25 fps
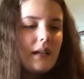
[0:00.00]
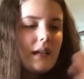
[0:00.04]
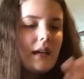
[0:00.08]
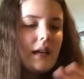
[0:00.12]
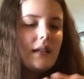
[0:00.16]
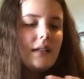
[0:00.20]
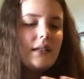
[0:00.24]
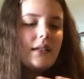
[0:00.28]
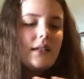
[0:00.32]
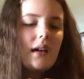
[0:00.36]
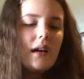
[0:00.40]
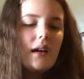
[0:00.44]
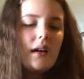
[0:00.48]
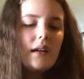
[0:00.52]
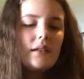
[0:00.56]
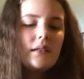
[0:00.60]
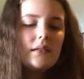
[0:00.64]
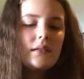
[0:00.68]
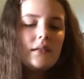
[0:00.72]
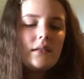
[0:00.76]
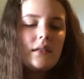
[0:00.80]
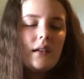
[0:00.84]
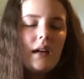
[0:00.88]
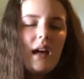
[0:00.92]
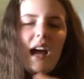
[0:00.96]
it's uh
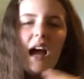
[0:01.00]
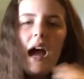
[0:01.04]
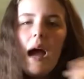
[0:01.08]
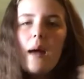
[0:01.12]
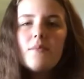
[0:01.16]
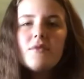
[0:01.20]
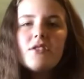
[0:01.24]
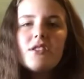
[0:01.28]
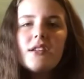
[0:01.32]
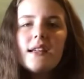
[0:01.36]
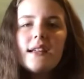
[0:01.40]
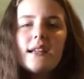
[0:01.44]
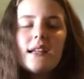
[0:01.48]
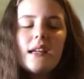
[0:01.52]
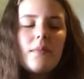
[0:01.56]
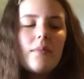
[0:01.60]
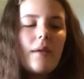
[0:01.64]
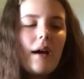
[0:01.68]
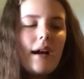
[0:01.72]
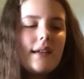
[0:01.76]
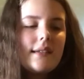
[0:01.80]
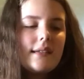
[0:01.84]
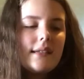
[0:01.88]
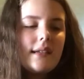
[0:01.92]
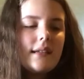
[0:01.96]
I'm just gonna keep
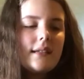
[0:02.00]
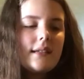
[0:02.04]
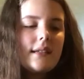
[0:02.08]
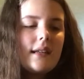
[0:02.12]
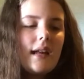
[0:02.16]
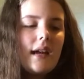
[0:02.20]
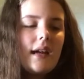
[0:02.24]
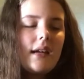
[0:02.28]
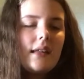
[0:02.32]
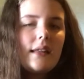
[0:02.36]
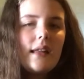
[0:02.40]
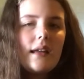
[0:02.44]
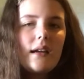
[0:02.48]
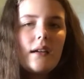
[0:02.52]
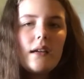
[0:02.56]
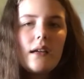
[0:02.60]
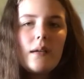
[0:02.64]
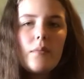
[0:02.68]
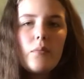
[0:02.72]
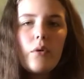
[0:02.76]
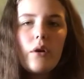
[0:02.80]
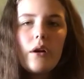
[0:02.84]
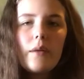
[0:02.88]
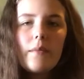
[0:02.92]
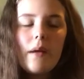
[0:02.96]
icing it today and like
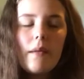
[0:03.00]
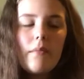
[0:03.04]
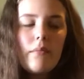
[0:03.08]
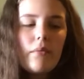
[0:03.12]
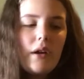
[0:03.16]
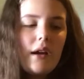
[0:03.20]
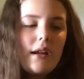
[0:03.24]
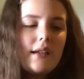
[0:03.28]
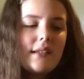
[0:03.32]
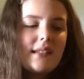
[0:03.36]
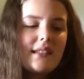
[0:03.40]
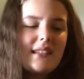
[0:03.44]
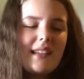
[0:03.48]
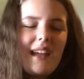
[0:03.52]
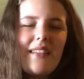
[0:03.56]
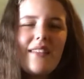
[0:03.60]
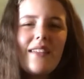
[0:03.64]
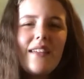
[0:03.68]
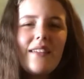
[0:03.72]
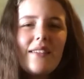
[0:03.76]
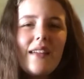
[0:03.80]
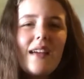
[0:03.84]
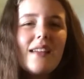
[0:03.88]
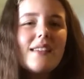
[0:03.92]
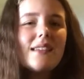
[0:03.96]
keep wearing my brace because I
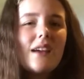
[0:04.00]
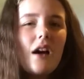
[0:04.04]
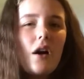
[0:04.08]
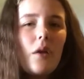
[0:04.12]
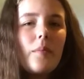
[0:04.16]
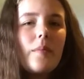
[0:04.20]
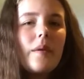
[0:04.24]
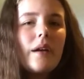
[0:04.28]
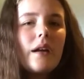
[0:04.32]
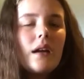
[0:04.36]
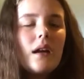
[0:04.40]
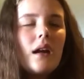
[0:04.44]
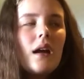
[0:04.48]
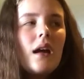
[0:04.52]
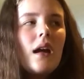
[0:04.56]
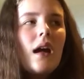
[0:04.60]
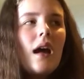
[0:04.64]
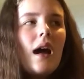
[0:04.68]
think that's helping